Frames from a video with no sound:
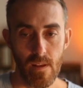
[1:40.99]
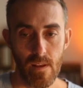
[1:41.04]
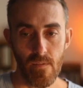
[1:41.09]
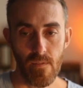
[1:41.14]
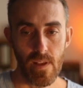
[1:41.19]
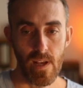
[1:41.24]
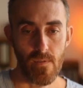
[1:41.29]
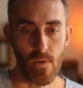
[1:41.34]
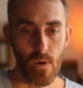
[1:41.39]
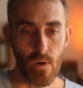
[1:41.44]
We
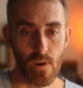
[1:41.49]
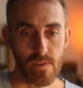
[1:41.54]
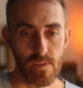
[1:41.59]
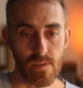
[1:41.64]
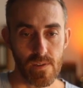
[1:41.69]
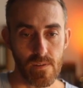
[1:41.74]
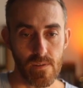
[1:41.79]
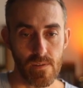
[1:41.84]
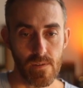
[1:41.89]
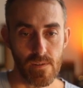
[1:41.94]
have
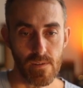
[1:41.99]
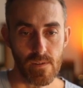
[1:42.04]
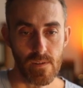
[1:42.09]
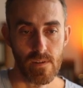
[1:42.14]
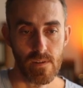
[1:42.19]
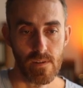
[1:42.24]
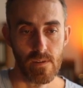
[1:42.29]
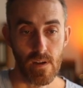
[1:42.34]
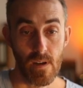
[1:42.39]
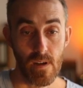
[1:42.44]
also
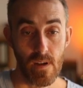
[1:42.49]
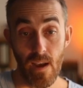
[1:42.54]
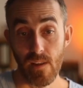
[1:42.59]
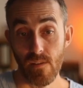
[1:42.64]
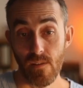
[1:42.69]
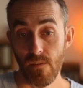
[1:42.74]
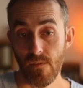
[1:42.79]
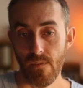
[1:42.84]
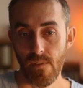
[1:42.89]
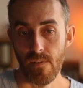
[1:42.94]
a kind
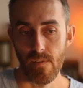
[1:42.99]
of